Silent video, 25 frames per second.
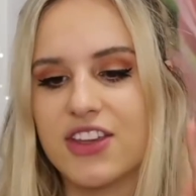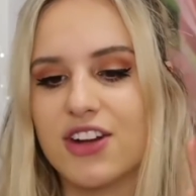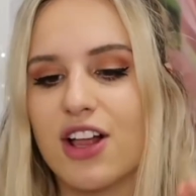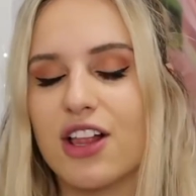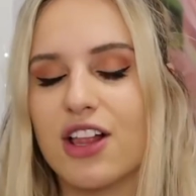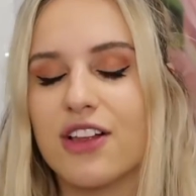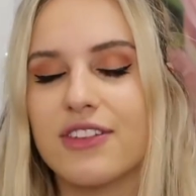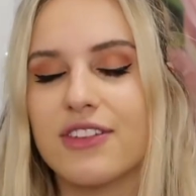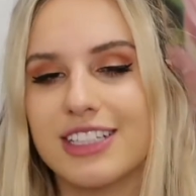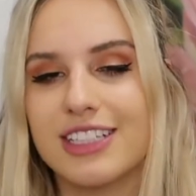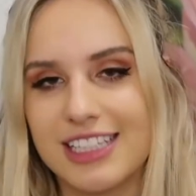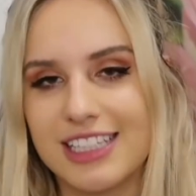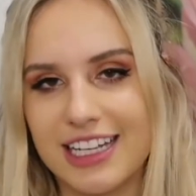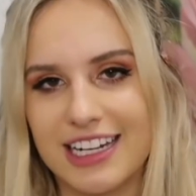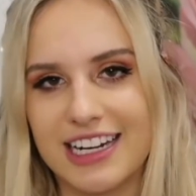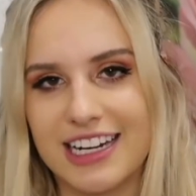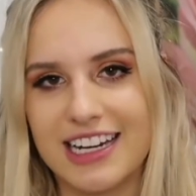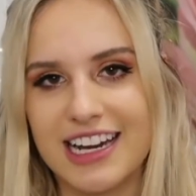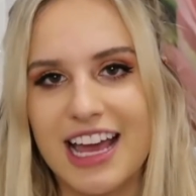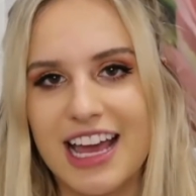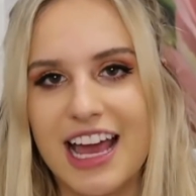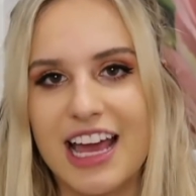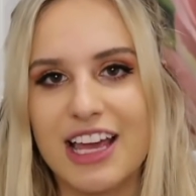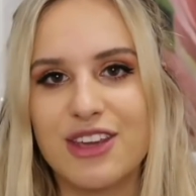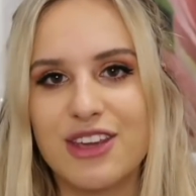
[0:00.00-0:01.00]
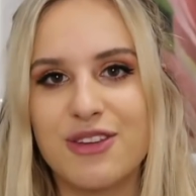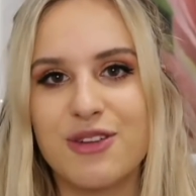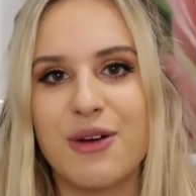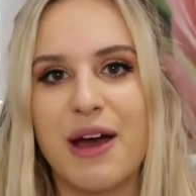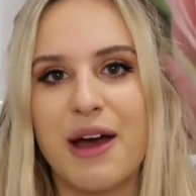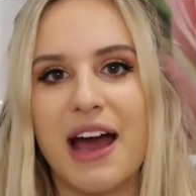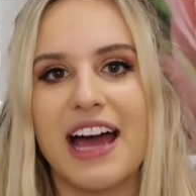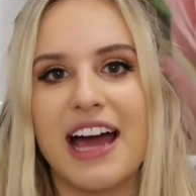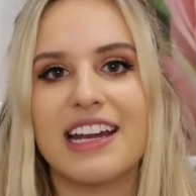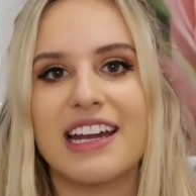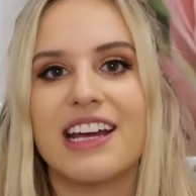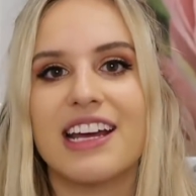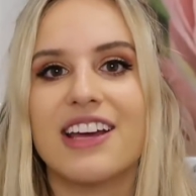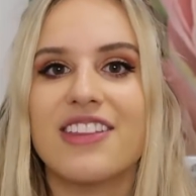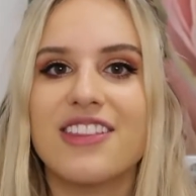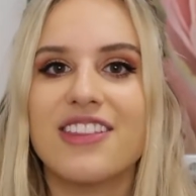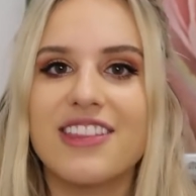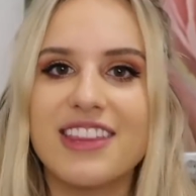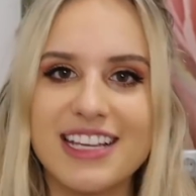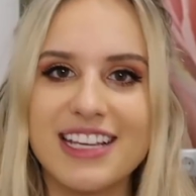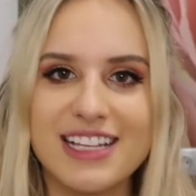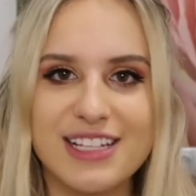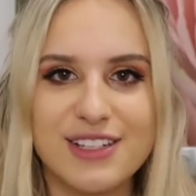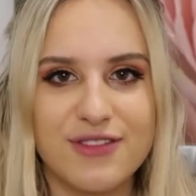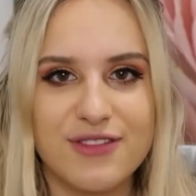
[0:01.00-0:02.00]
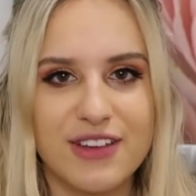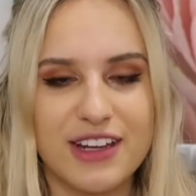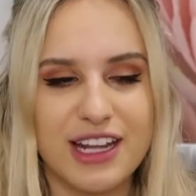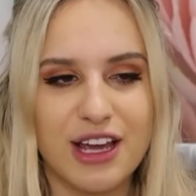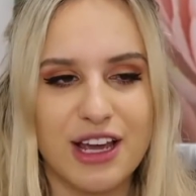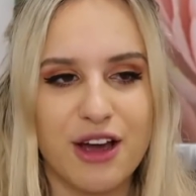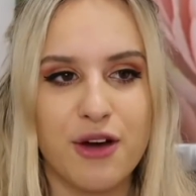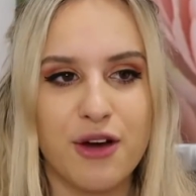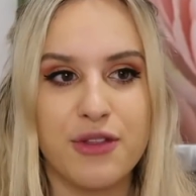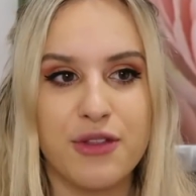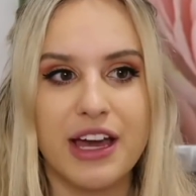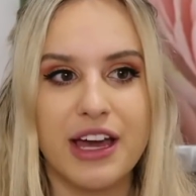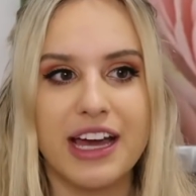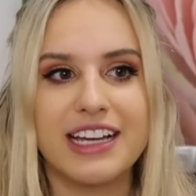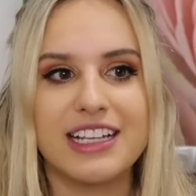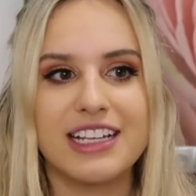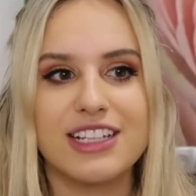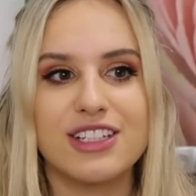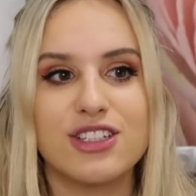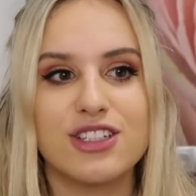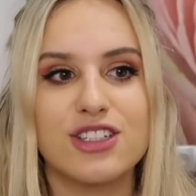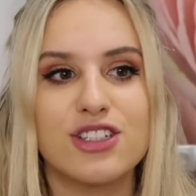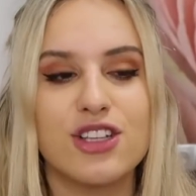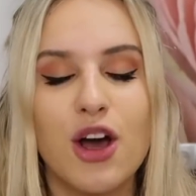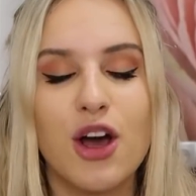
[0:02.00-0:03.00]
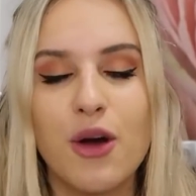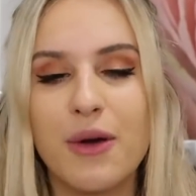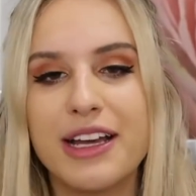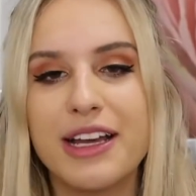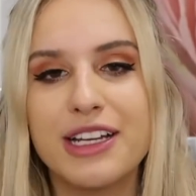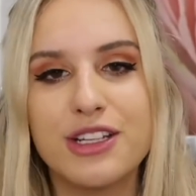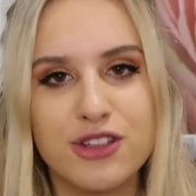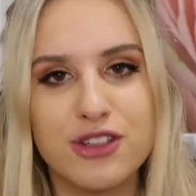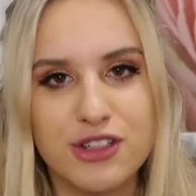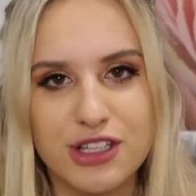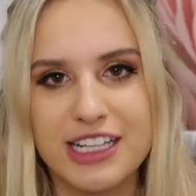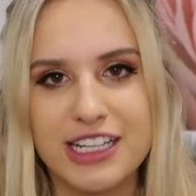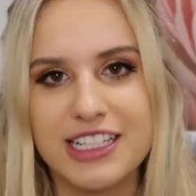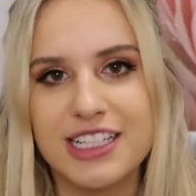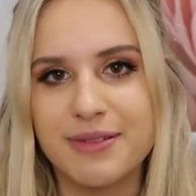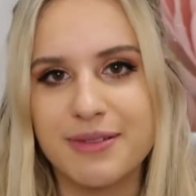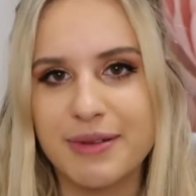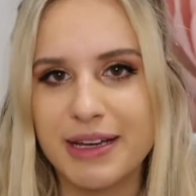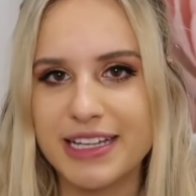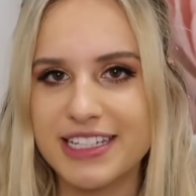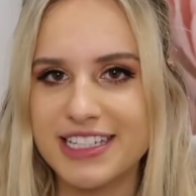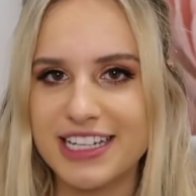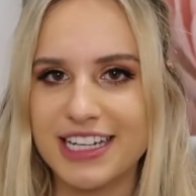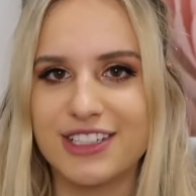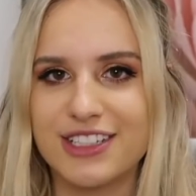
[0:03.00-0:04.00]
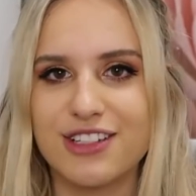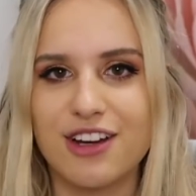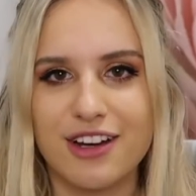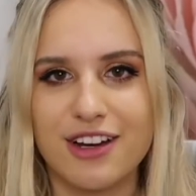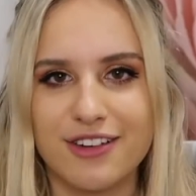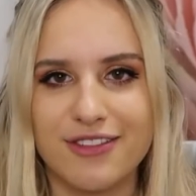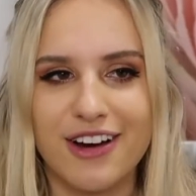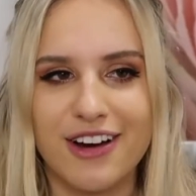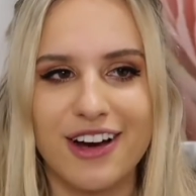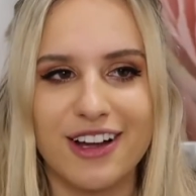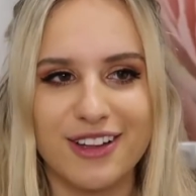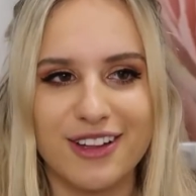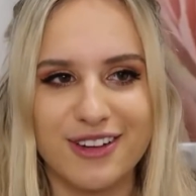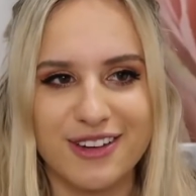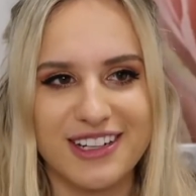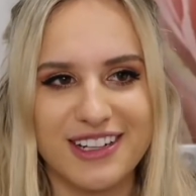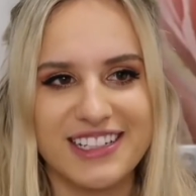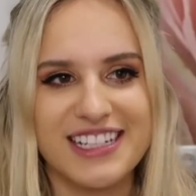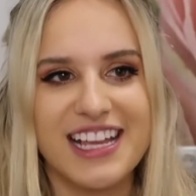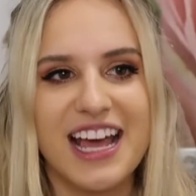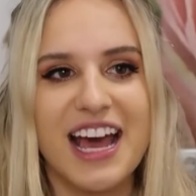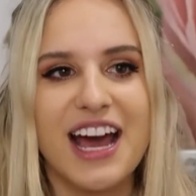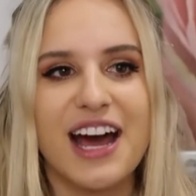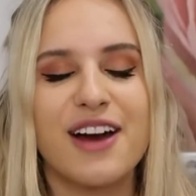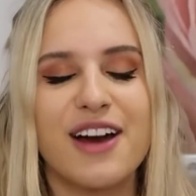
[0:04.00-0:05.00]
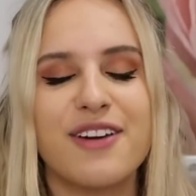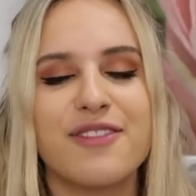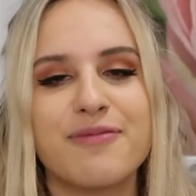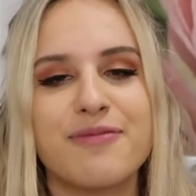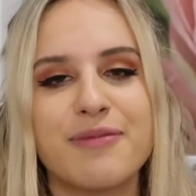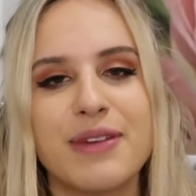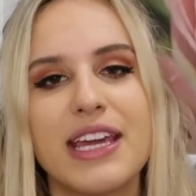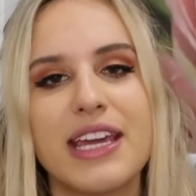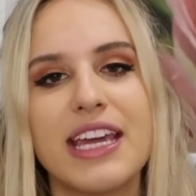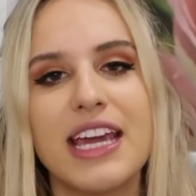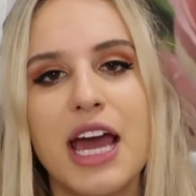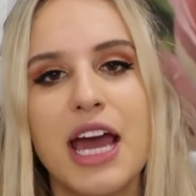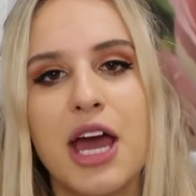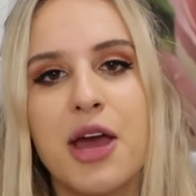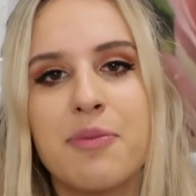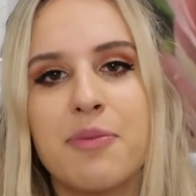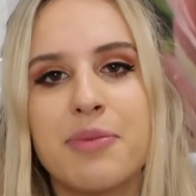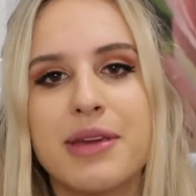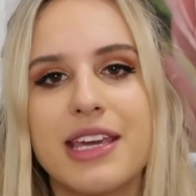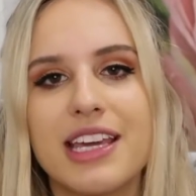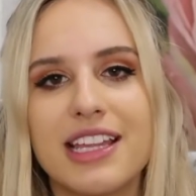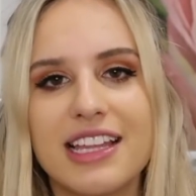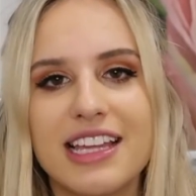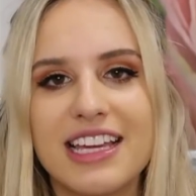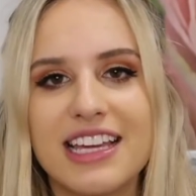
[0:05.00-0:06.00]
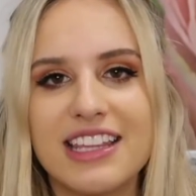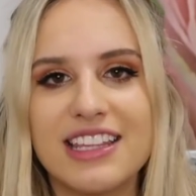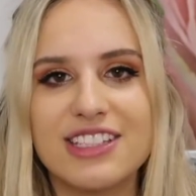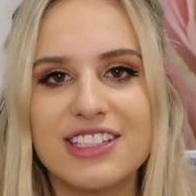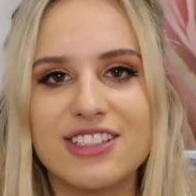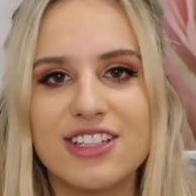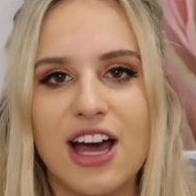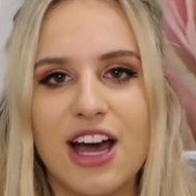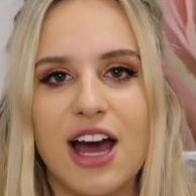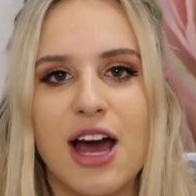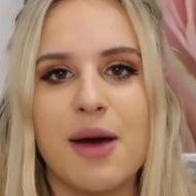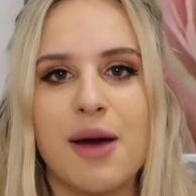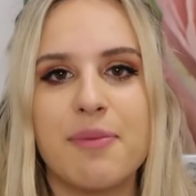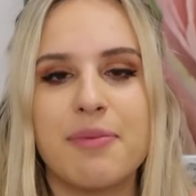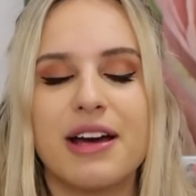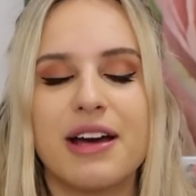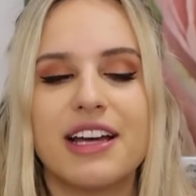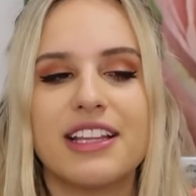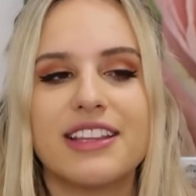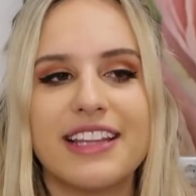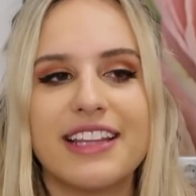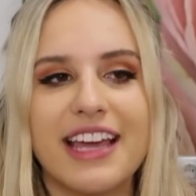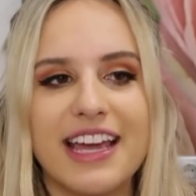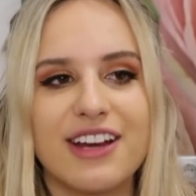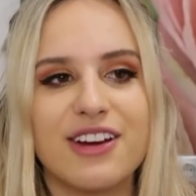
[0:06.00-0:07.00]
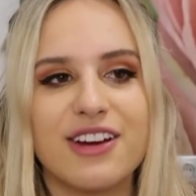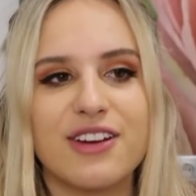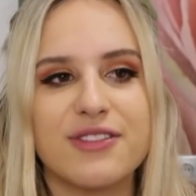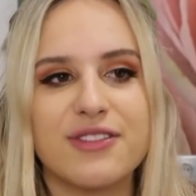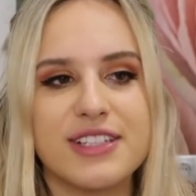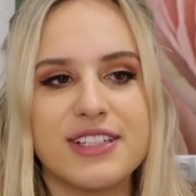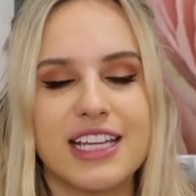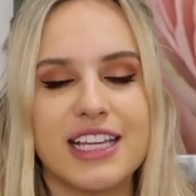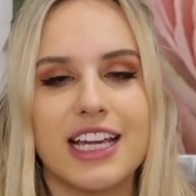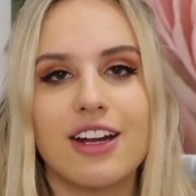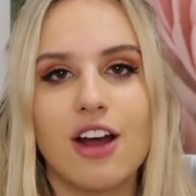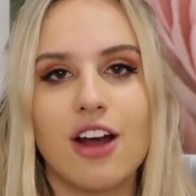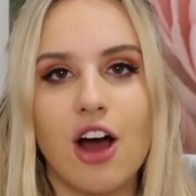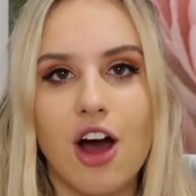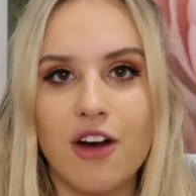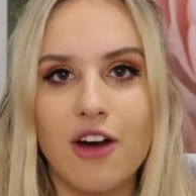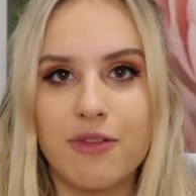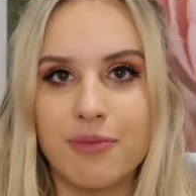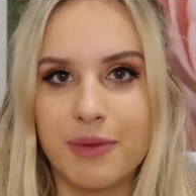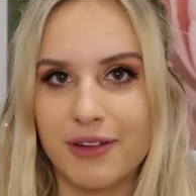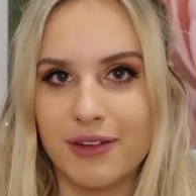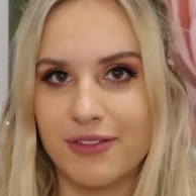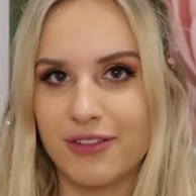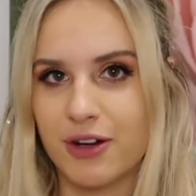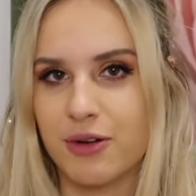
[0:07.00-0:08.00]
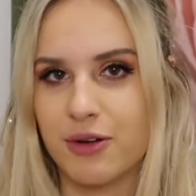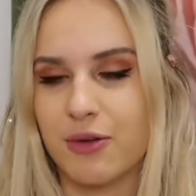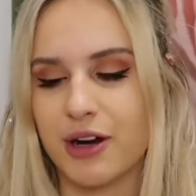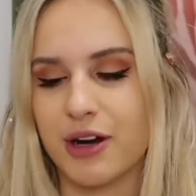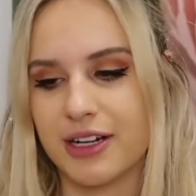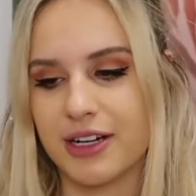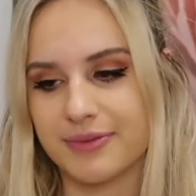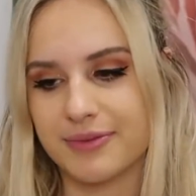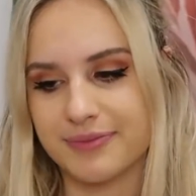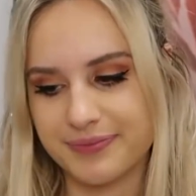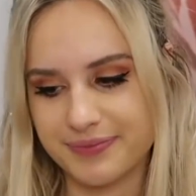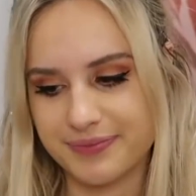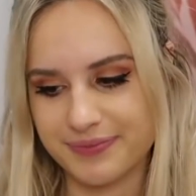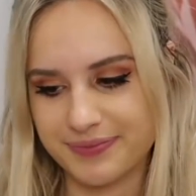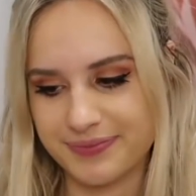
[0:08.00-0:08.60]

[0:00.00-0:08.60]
then all of a sudden you had this video that is so interesting to my TikTok followers of me peeling the top layer of skin off my foot wart.